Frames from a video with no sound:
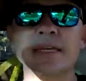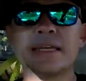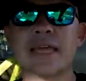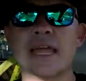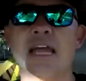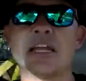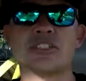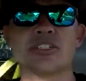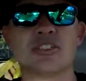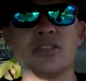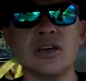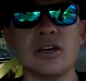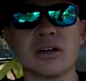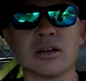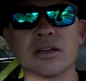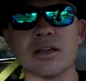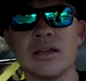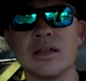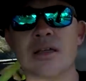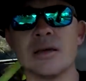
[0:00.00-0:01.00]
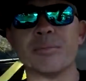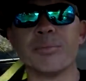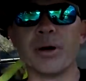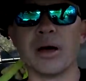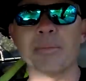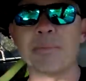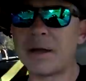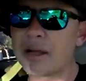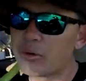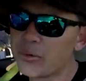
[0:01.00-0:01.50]
to catch snook.
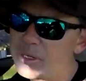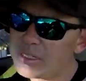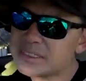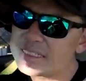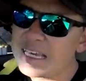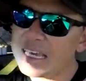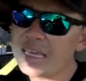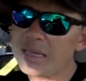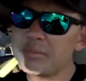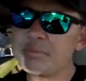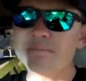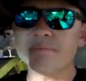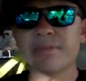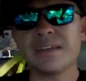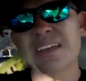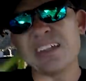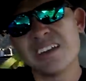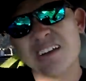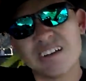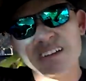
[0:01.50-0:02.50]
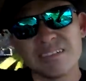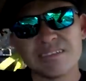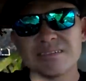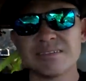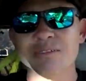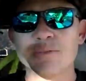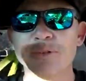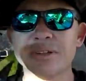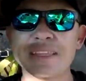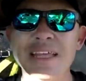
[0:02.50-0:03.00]
But my wrist game, you know,
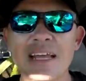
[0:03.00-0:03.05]
with